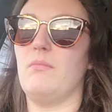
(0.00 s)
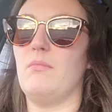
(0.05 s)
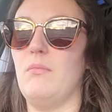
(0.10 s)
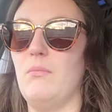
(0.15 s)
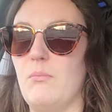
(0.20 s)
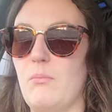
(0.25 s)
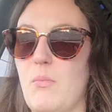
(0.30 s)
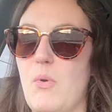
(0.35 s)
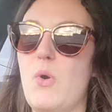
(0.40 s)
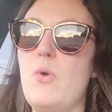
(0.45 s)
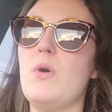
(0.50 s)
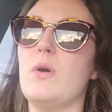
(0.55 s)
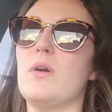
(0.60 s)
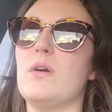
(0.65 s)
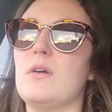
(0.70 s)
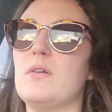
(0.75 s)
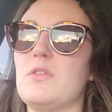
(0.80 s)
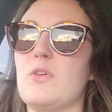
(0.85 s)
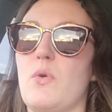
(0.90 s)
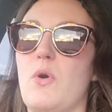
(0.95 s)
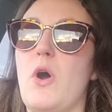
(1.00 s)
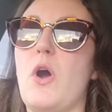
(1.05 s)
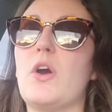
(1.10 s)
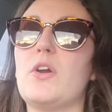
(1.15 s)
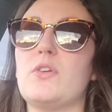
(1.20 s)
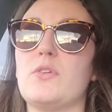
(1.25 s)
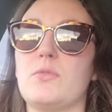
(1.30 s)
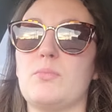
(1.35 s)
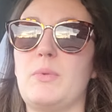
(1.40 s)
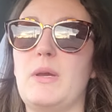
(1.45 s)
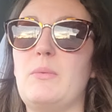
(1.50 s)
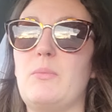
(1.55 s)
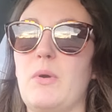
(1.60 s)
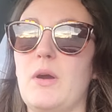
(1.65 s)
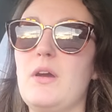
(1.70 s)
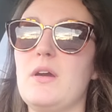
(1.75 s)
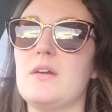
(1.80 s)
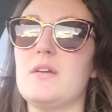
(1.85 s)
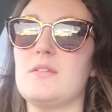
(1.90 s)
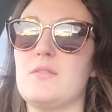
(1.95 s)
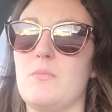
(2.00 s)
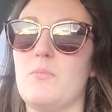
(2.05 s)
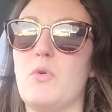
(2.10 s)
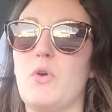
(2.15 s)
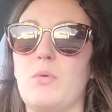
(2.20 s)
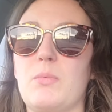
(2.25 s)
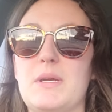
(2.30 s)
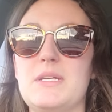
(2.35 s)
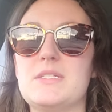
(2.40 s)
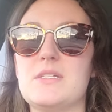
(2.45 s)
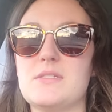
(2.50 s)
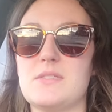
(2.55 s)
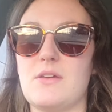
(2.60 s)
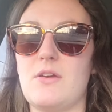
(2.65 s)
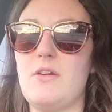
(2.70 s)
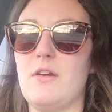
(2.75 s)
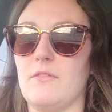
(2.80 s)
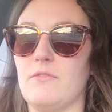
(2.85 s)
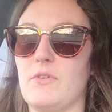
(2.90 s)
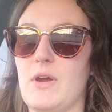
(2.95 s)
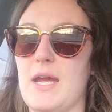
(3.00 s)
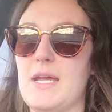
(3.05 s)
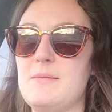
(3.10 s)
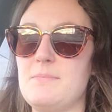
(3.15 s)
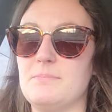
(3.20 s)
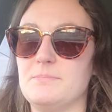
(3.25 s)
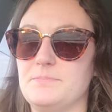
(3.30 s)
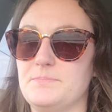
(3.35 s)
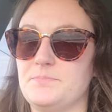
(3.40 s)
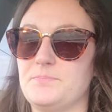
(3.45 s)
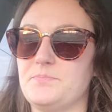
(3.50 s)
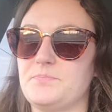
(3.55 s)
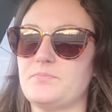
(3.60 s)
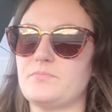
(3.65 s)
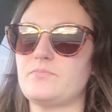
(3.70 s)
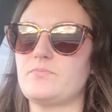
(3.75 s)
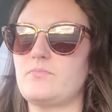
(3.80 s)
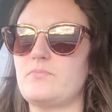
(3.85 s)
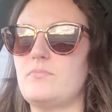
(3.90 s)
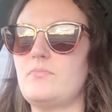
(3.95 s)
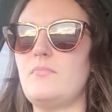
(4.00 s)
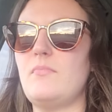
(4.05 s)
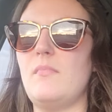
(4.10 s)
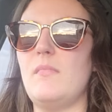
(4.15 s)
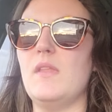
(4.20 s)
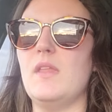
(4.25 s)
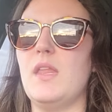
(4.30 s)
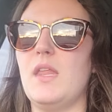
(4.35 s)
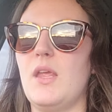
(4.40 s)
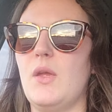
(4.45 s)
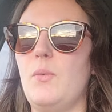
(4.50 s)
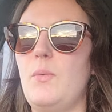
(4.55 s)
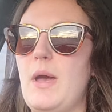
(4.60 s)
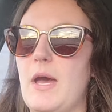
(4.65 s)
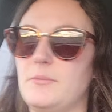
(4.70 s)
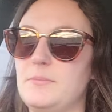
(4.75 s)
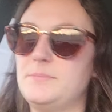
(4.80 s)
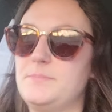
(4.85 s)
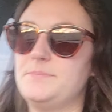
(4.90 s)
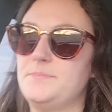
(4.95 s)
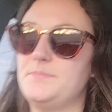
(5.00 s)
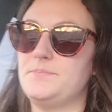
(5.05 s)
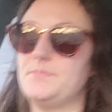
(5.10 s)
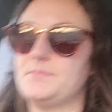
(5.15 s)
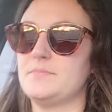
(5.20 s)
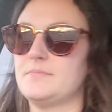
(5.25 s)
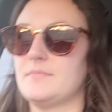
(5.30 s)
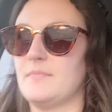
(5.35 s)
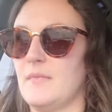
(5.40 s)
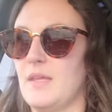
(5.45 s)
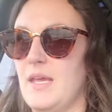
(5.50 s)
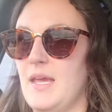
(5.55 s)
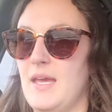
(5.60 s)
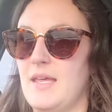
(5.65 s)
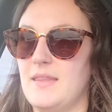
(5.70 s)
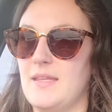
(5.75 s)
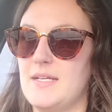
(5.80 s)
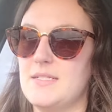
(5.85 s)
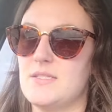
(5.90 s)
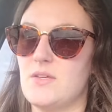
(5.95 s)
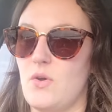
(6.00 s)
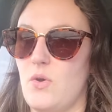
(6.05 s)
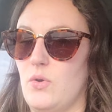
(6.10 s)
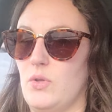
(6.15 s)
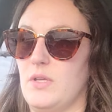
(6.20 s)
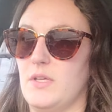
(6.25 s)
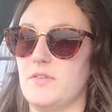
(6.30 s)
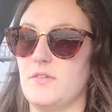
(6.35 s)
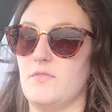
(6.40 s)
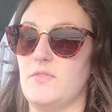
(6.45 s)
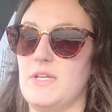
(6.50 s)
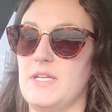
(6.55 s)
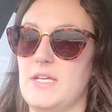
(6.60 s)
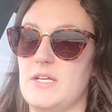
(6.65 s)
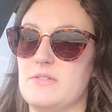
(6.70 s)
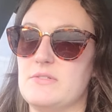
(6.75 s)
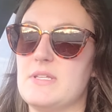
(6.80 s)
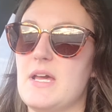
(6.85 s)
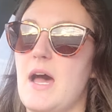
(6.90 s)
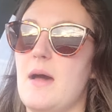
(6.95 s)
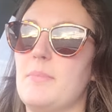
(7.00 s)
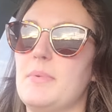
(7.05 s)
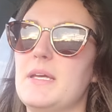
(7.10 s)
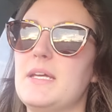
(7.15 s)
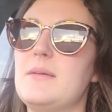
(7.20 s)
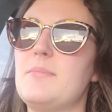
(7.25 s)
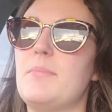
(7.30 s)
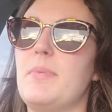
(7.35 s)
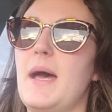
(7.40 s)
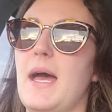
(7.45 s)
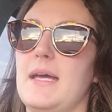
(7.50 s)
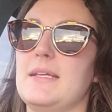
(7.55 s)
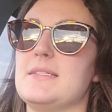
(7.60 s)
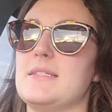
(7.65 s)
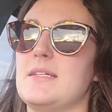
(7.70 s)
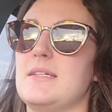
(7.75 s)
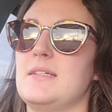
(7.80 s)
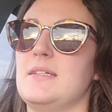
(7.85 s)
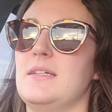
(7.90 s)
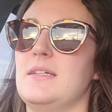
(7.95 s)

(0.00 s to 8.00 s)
the harder we work, the more we deserve, right? Well, that's a whole other video topic, but